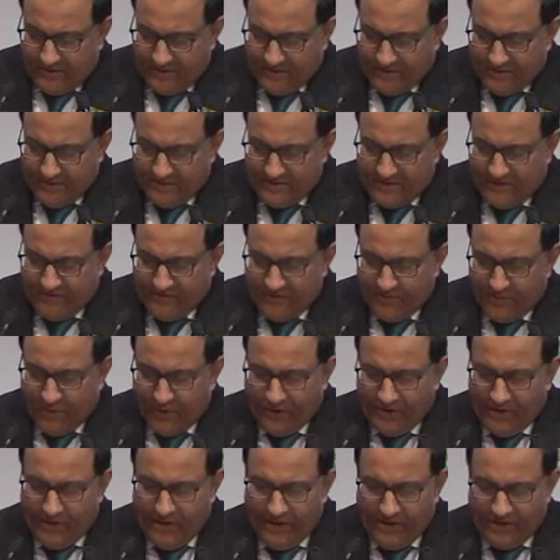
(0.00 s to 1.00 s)

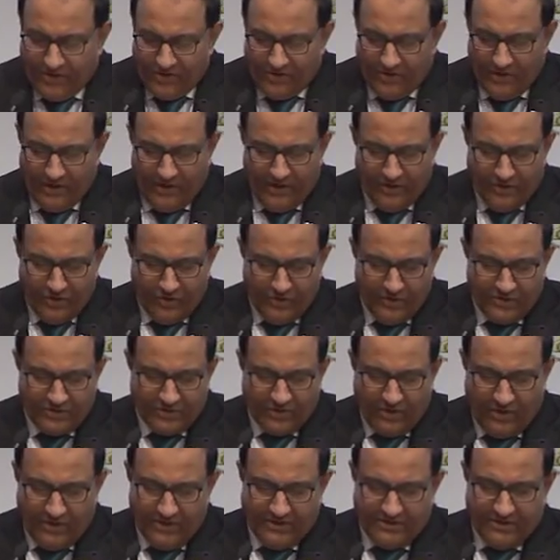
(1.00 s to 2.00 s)
$7.8 trillion
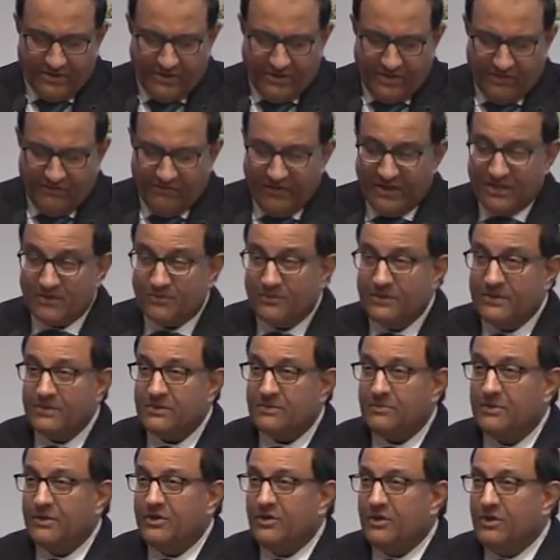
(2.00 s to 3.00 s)
in investments
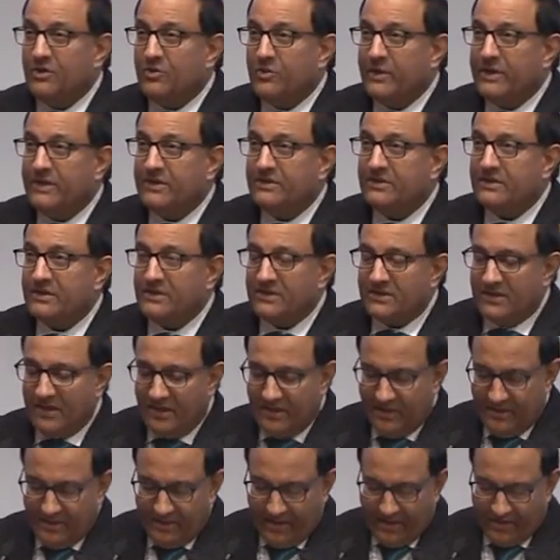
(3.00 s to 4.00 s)
between
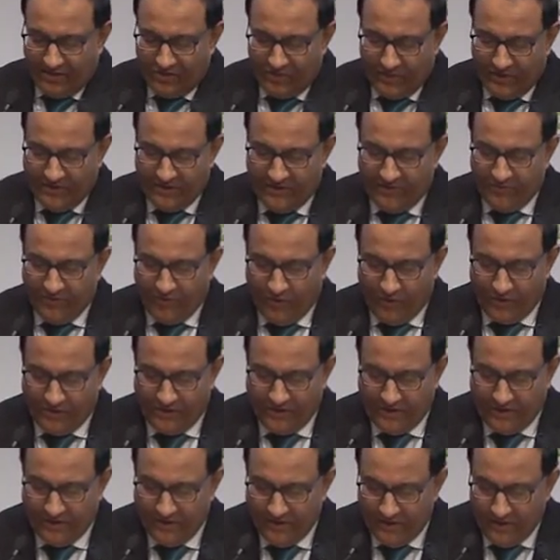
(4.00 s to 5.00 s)
2016 and
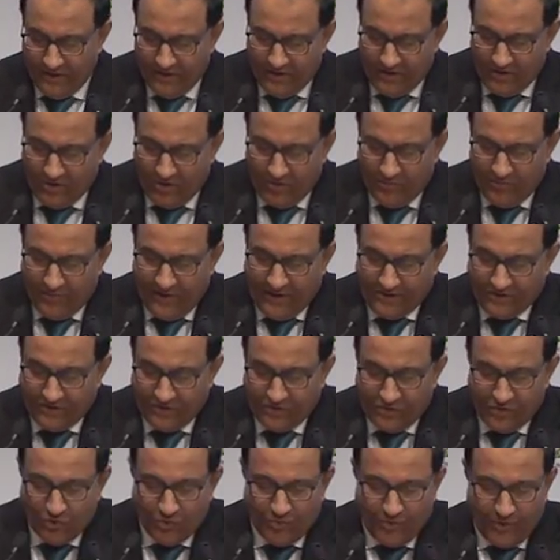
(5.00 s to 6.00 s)
2040, compared to
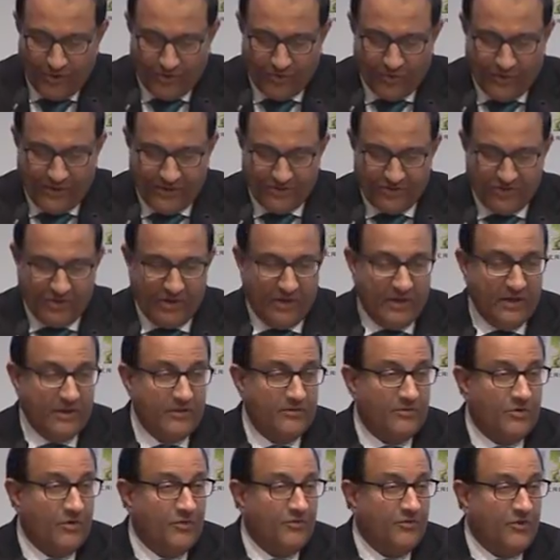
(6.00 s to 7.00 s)
$2.1 trillion
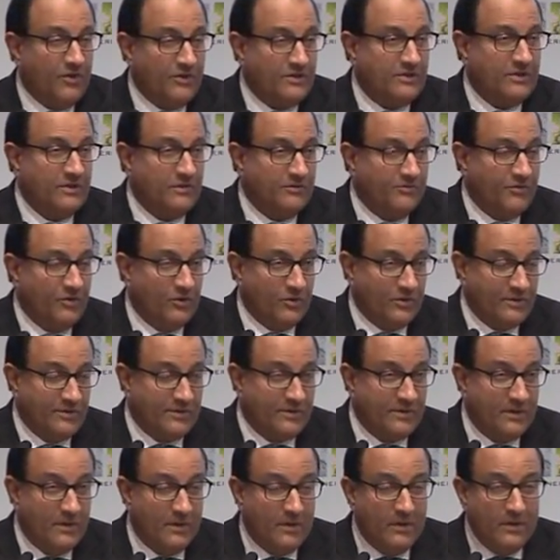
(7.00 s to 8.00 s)
for fossil fuels.
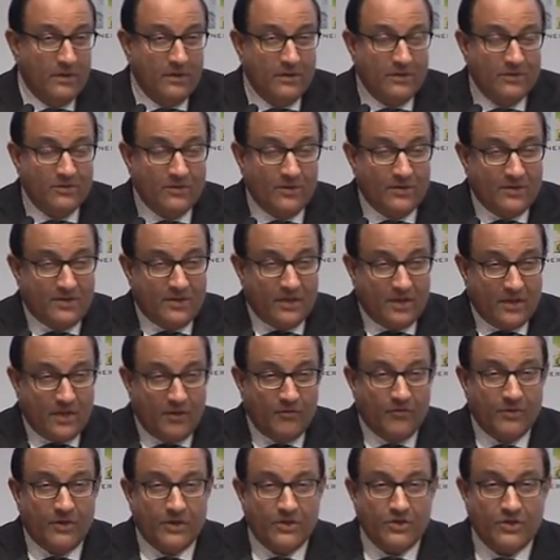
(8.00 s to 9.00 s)
So a
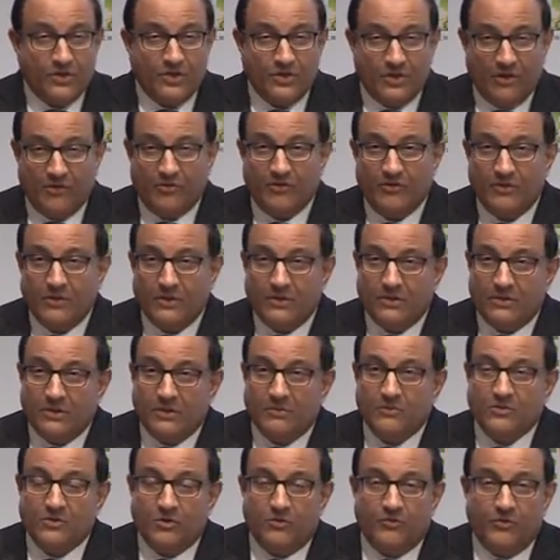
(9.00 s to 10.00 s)
significant shift in
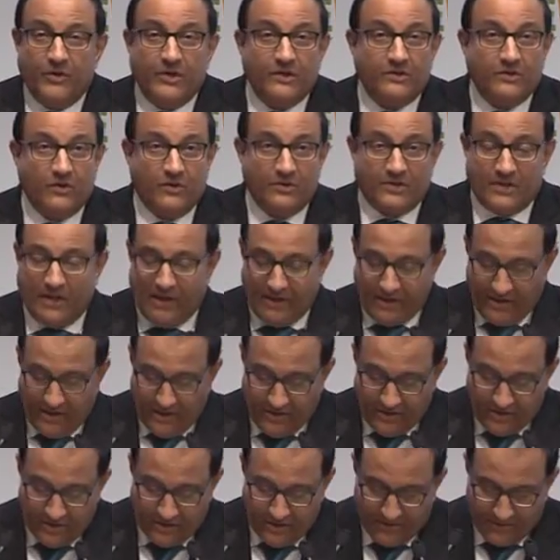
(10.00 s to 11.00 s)
terms of resource
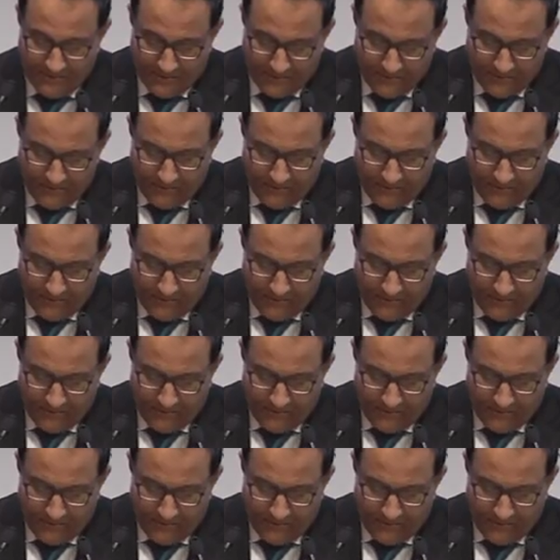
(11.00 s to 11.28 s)
allocation.